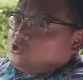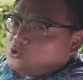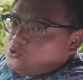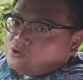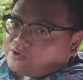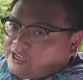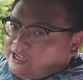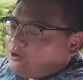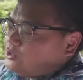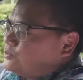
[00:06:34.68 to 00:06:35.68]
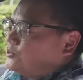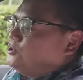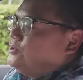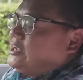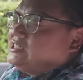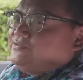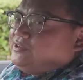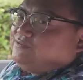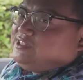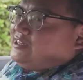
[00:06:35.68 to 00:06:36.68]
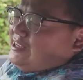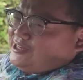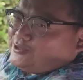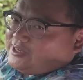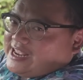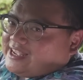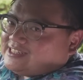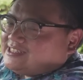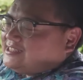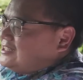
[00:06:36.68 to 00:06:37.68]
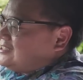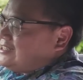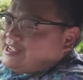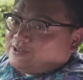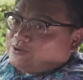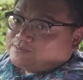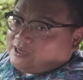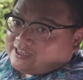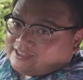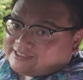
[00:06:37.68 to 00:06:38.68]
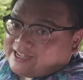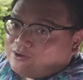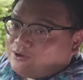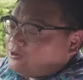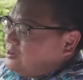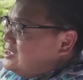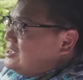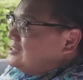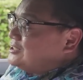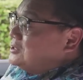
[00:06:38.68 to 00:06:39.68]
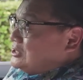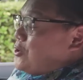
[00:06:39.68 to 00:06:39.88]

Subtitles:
Coolray or the Proton X50, they don't exist in those markets at all. So it's